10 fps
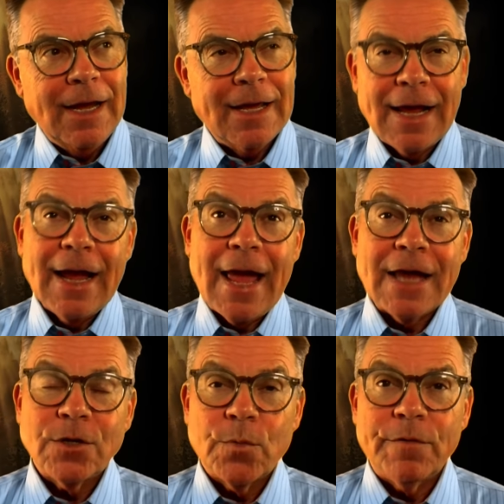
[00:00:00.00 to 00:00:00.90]
And I
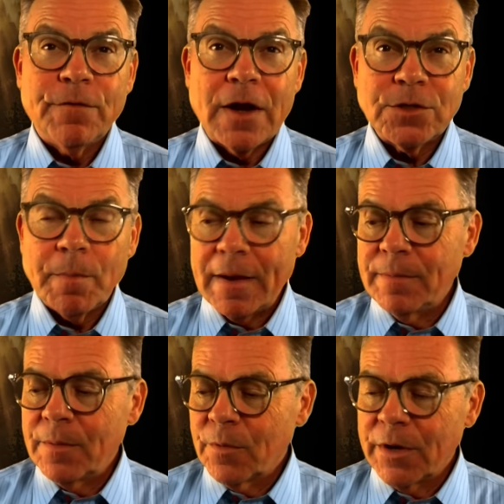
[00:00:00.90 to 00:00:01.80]
had to refresh my
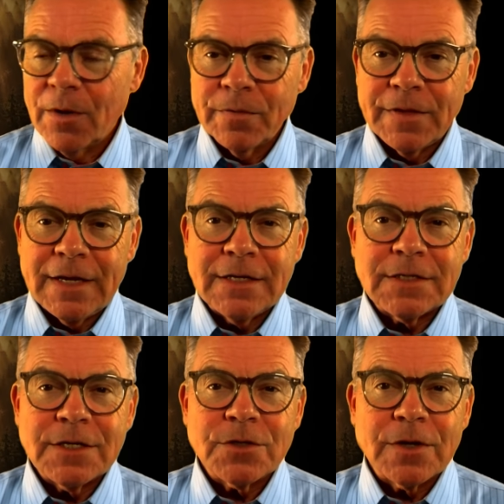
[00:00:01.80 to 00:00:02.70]
memory on
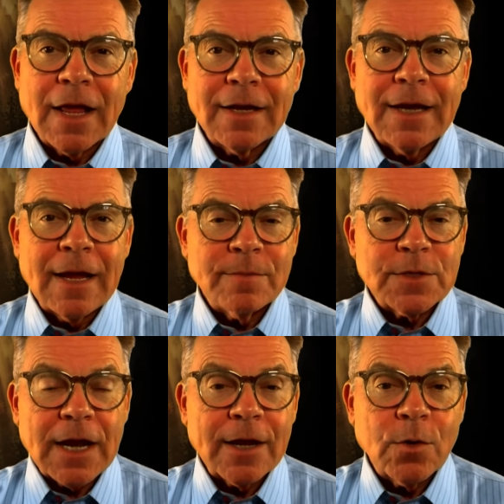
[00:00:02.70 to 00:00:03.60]
these. These are not
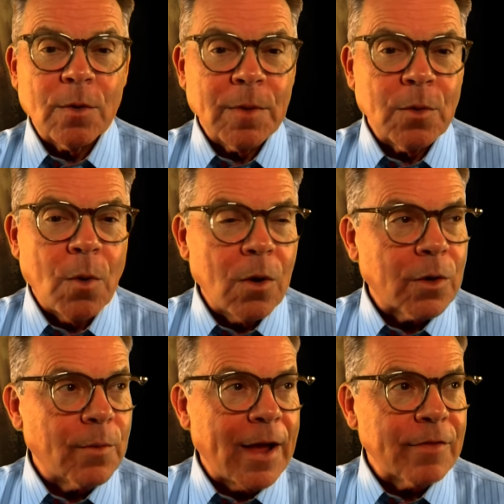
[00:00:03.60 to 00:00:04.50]
names that I normally
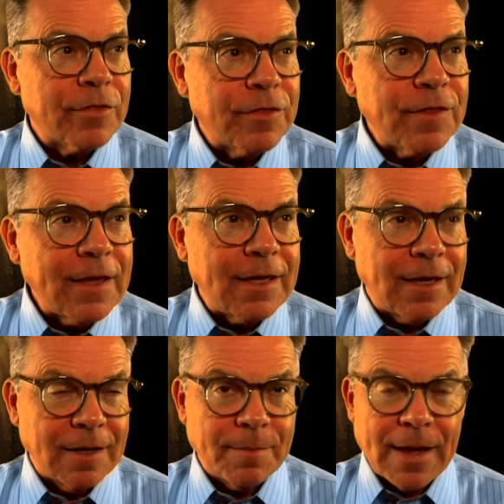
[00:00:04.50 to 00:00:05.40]
walk around
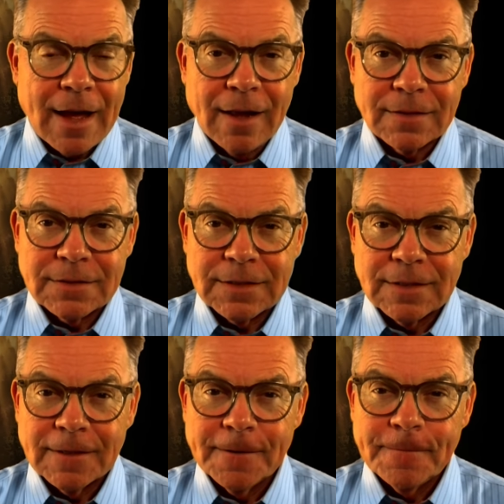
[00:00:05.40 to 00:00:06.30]
thinking about.
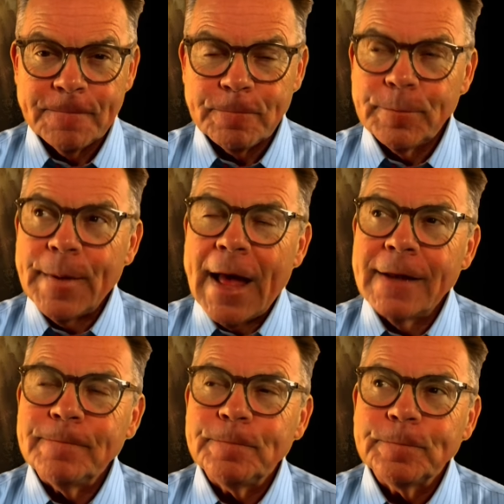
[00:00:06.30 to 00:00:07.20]

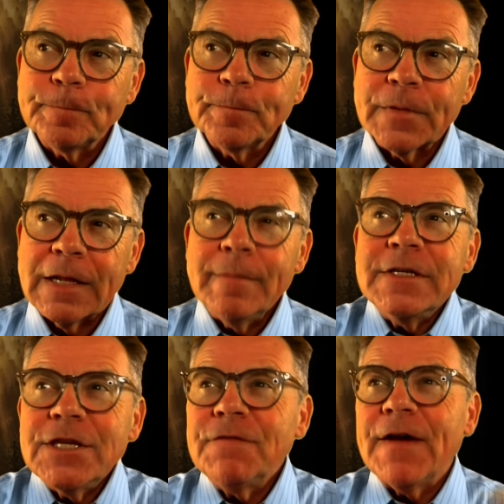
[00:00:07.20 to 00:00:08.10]
But let
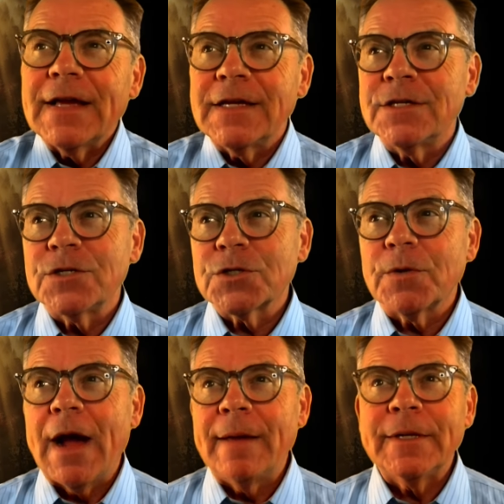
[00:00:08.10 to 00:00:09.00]
me see if I can
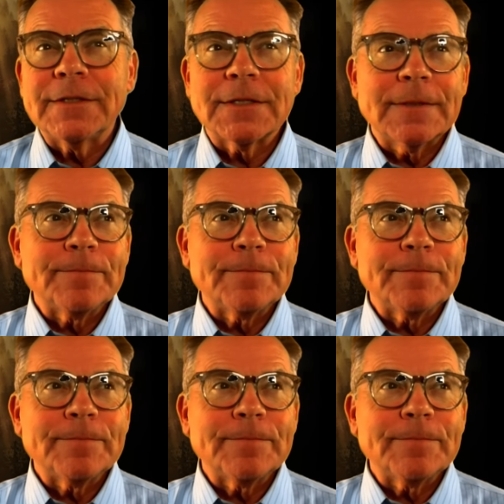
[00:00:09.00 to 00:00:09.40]
describe it.